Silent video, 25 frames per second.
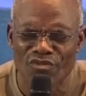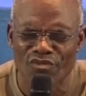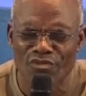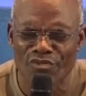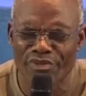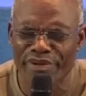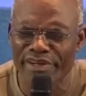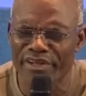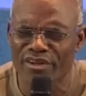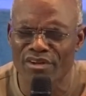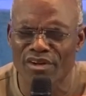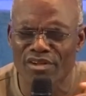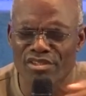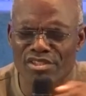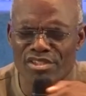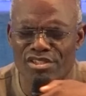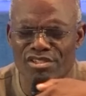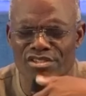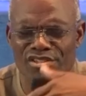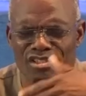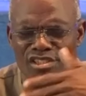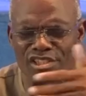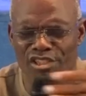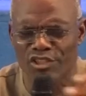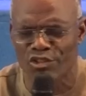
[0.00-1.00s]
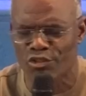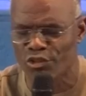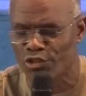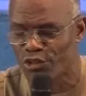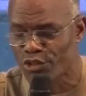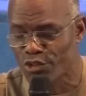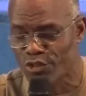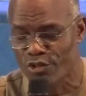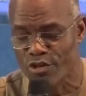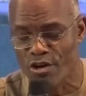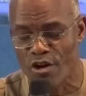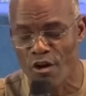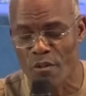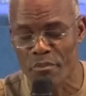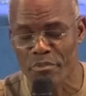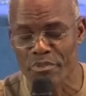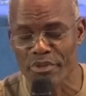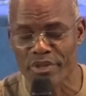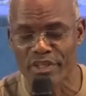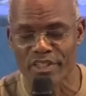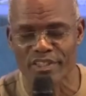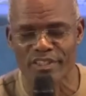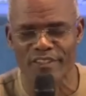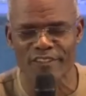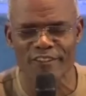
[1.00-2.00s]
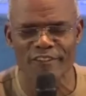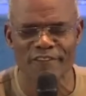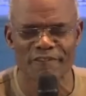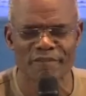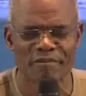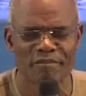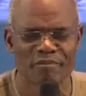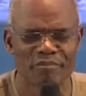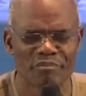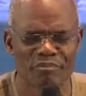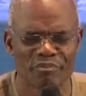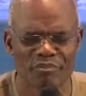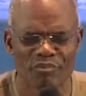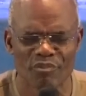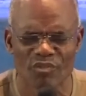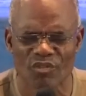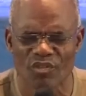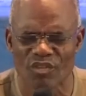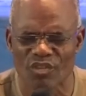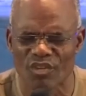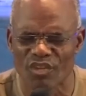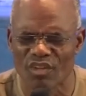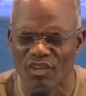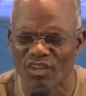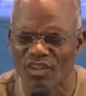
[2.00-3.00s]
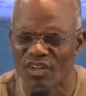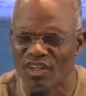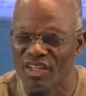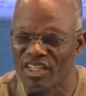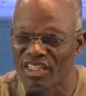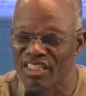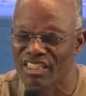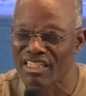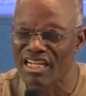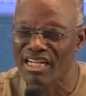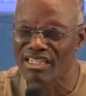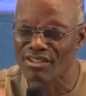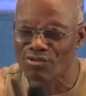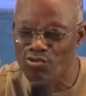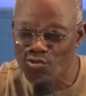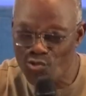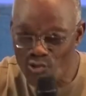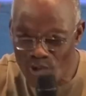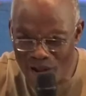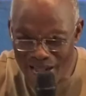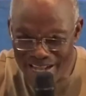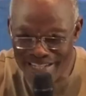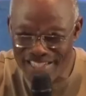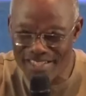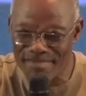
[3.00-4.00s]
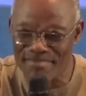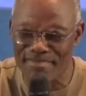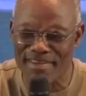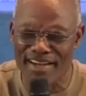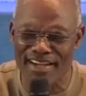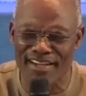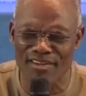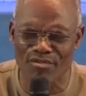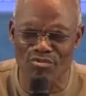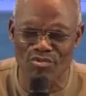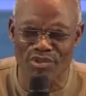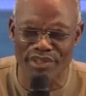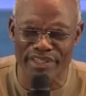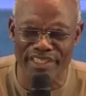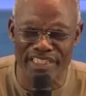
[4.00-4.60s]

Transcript: Bring us into new companies. That wise man we